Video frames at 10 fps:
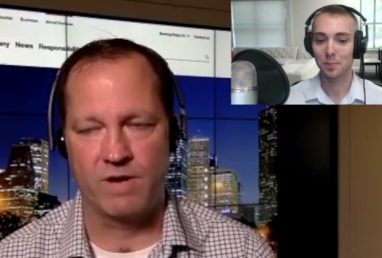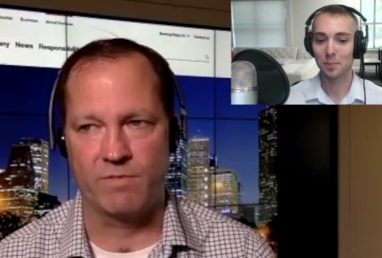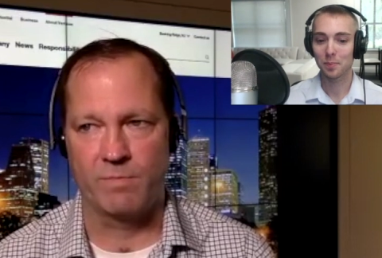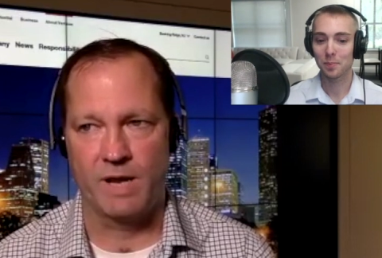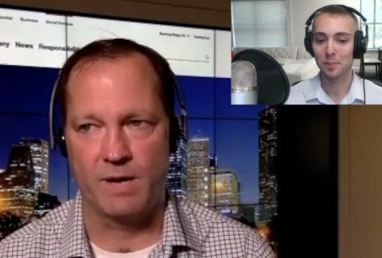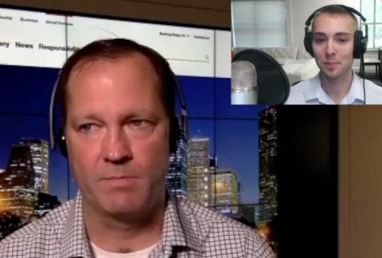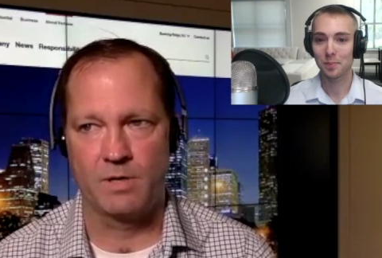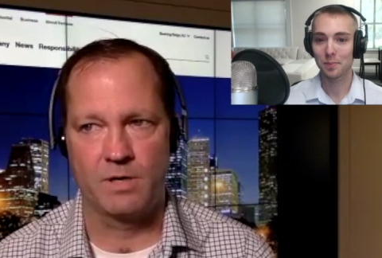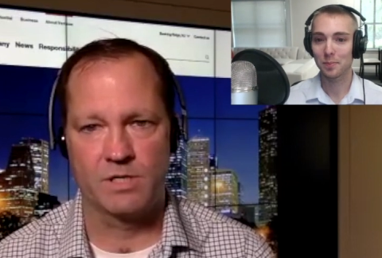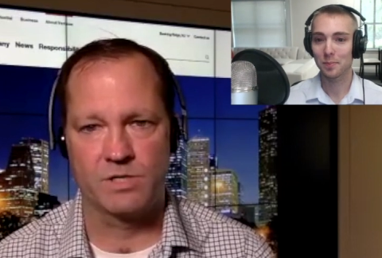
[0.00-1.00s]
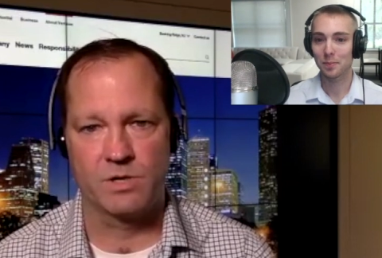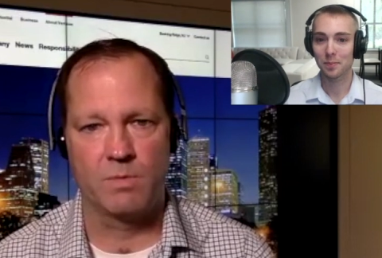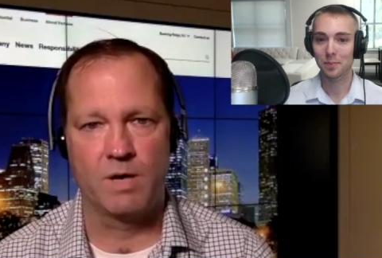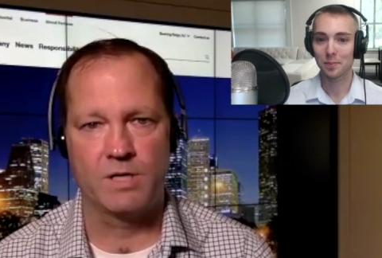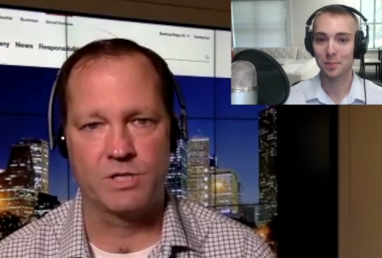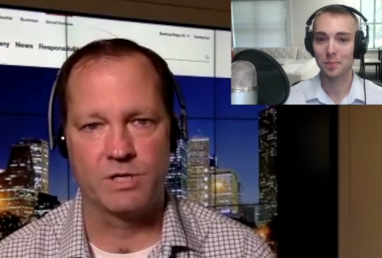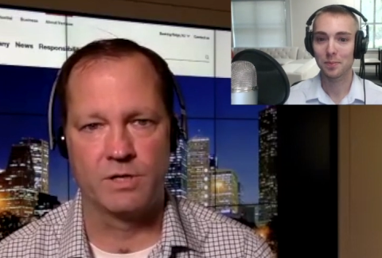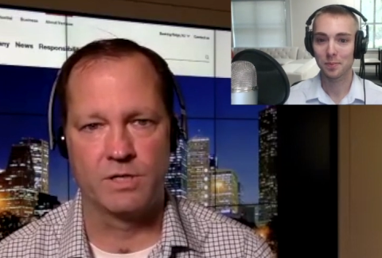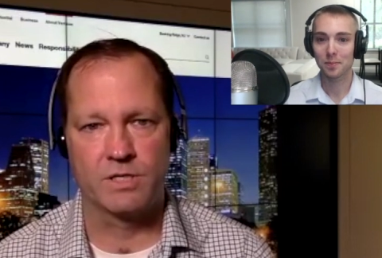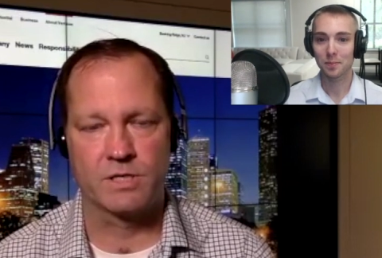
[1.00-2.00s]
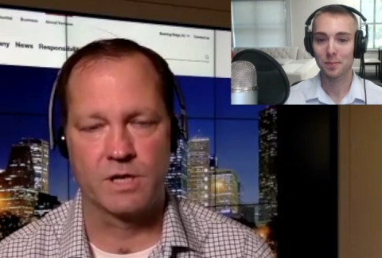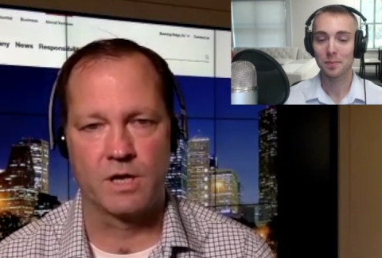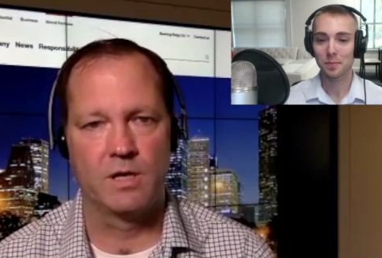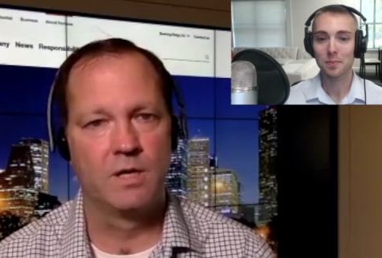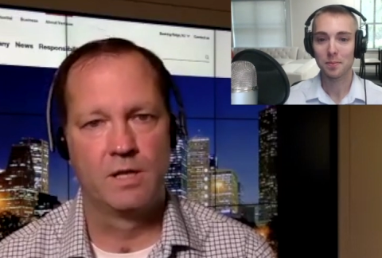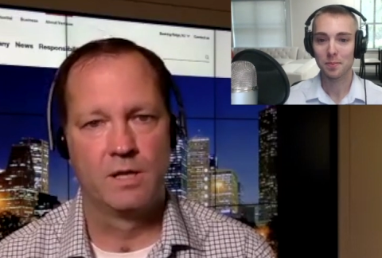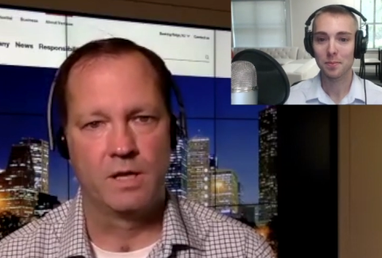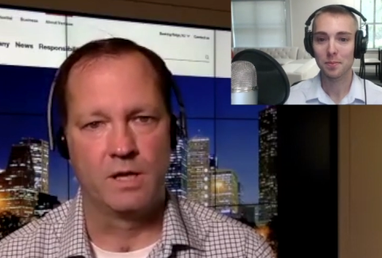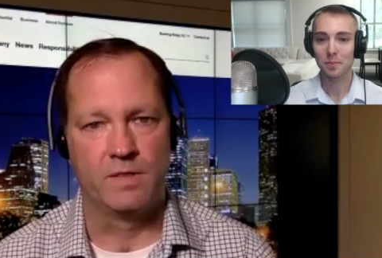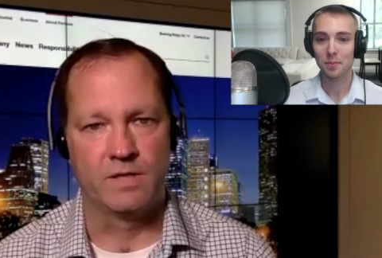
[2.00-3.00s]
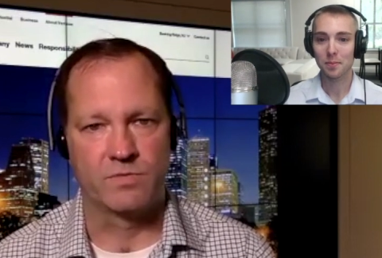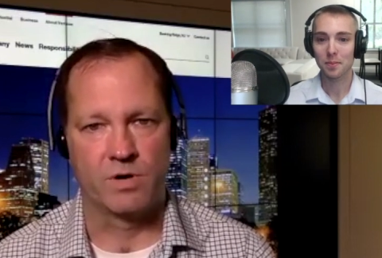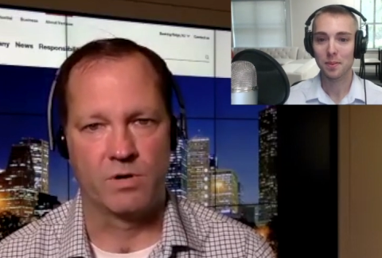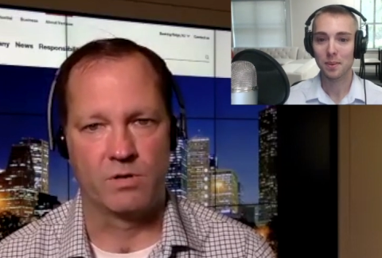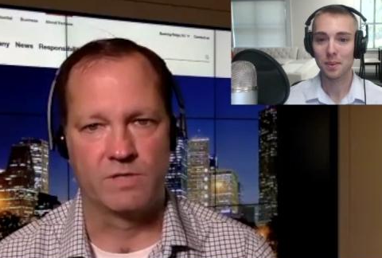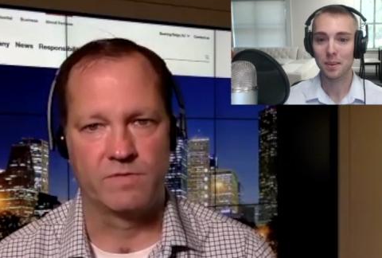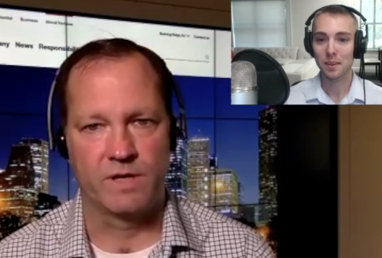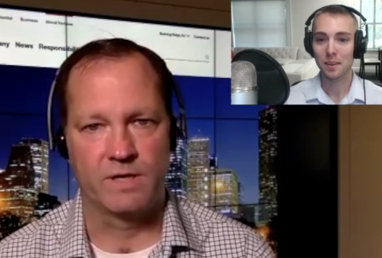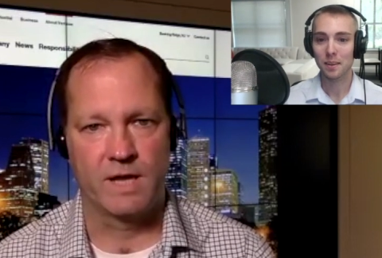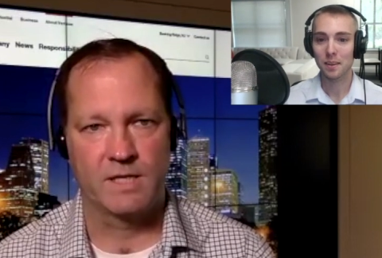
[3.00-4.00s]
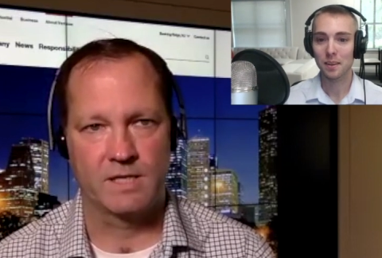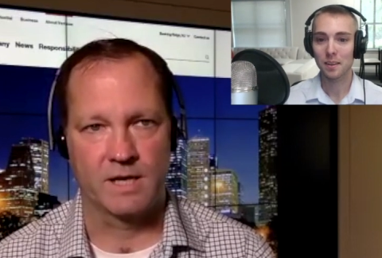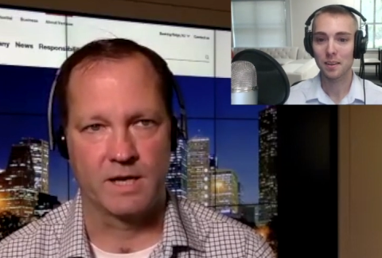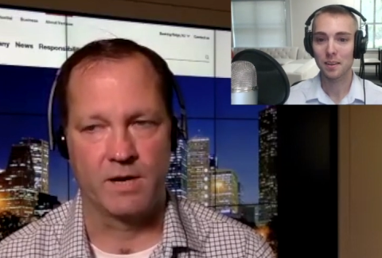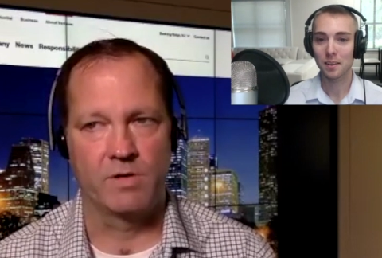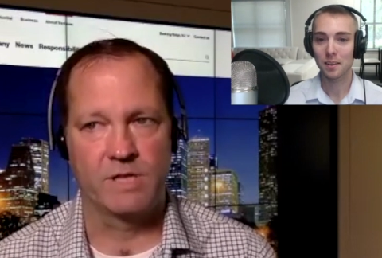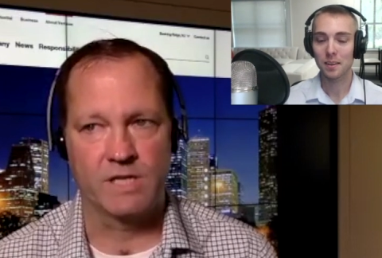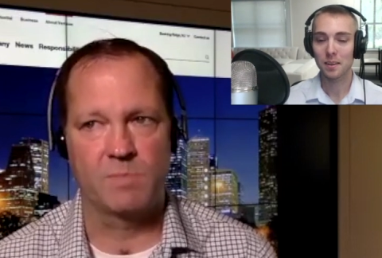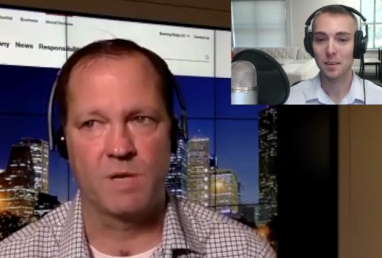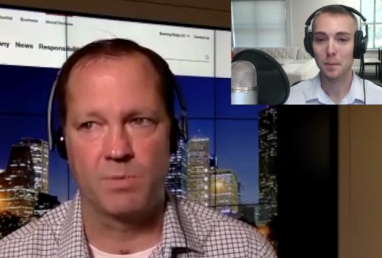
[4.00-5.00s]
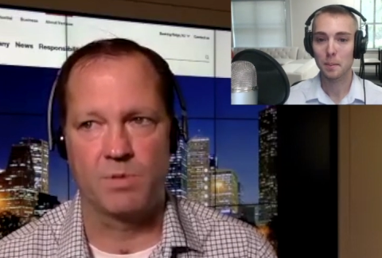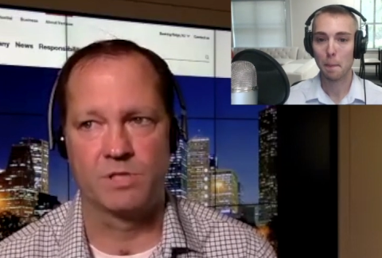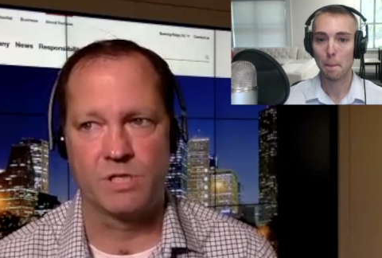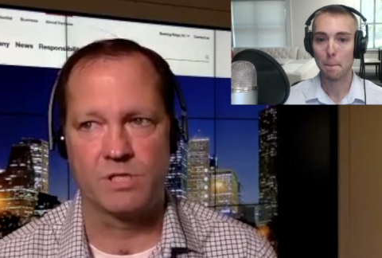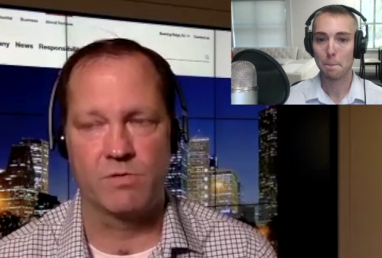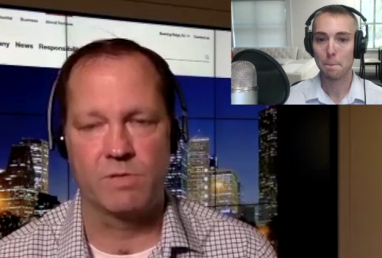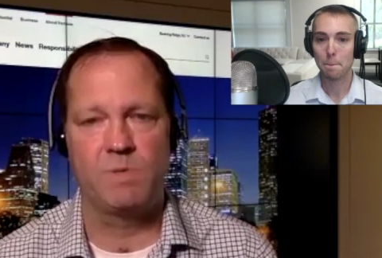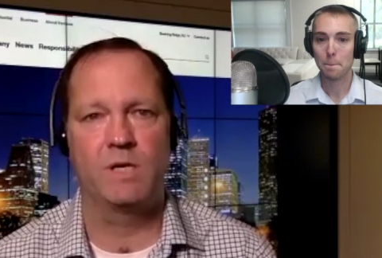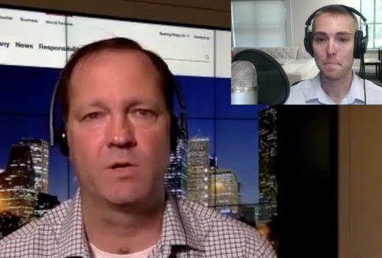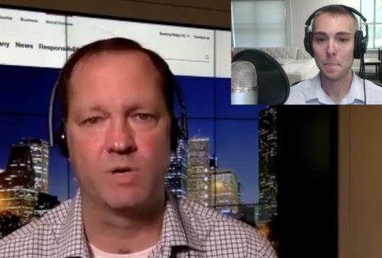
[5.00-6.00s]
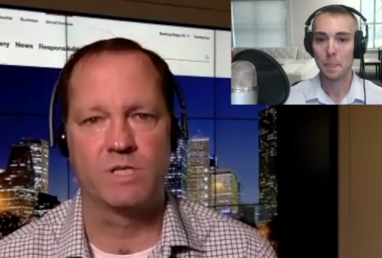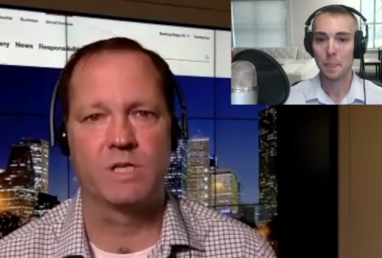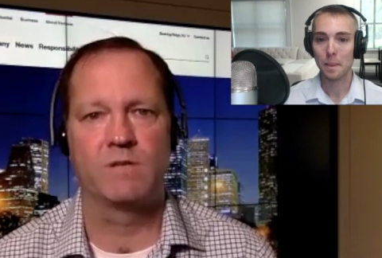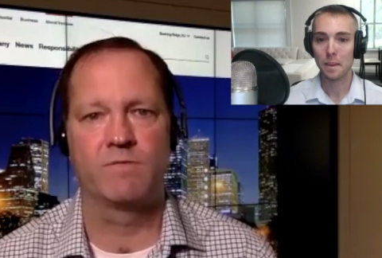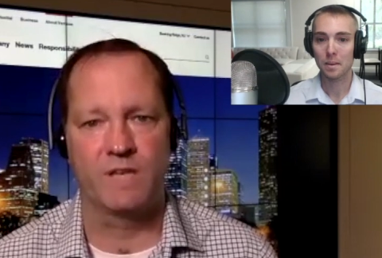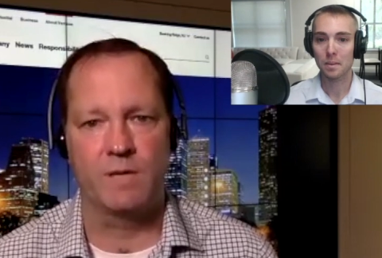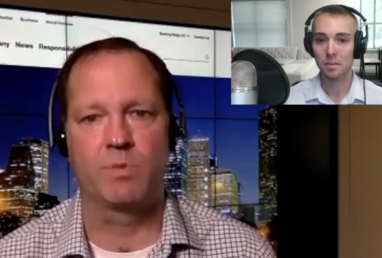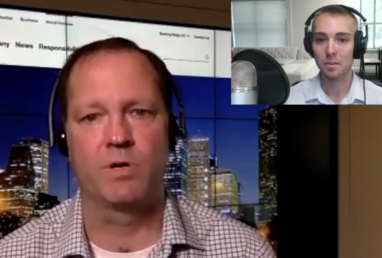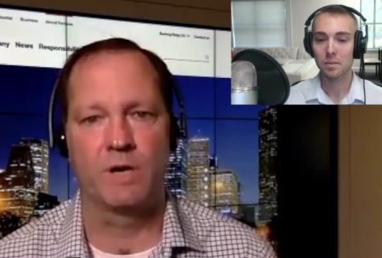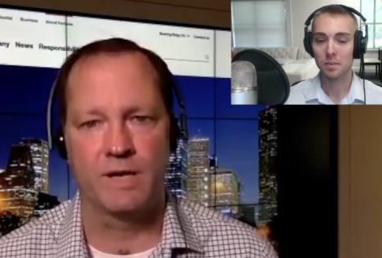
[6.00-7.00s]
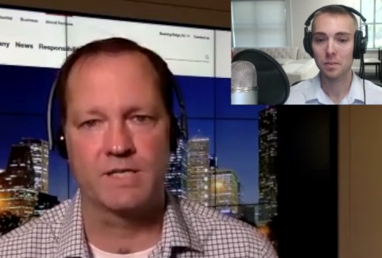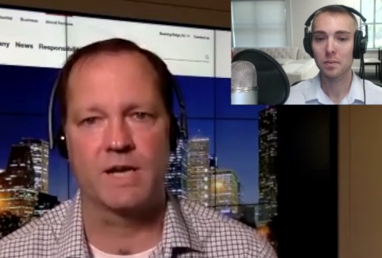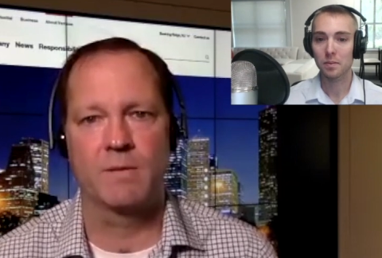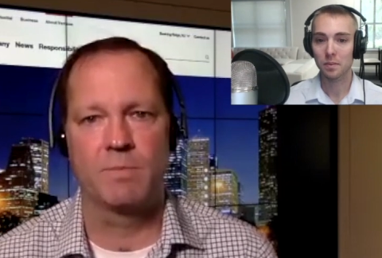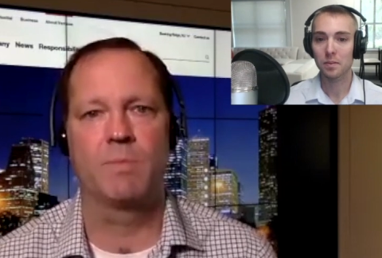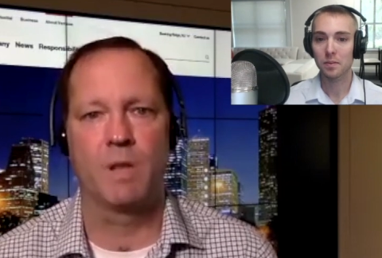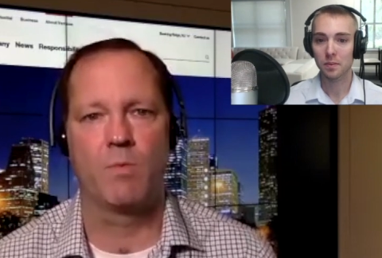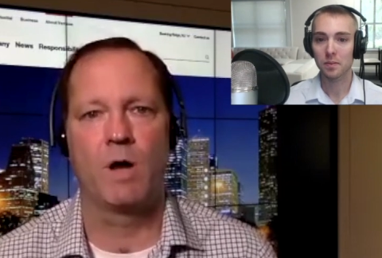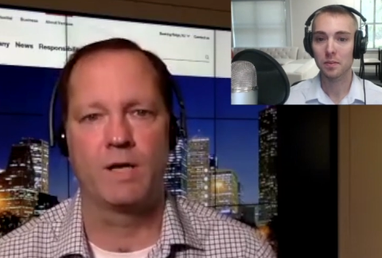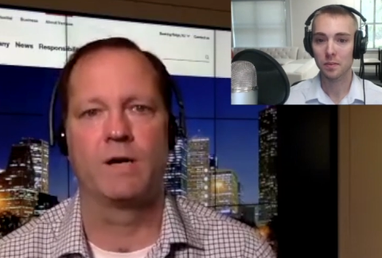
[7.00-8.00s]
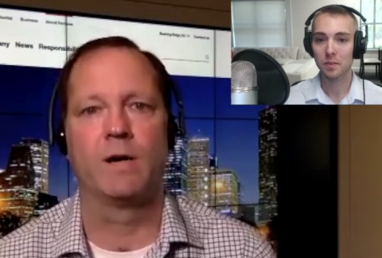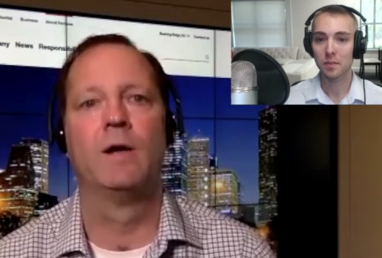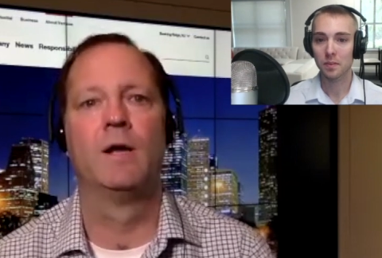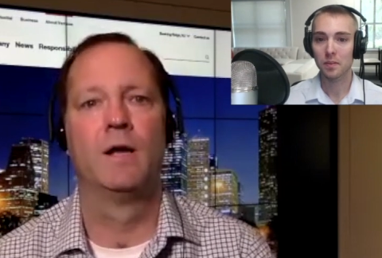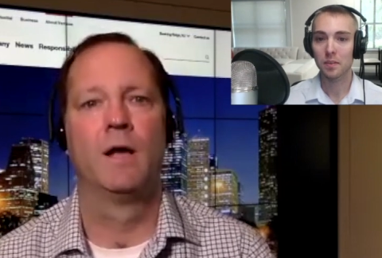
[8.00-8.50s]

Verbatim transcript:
Speaker 1: great for me. I'm learning so much in this, uh, in this role. It's fantastic. And I always ask people, just always be inquisitive, keep learning. That's the kind of people I want here.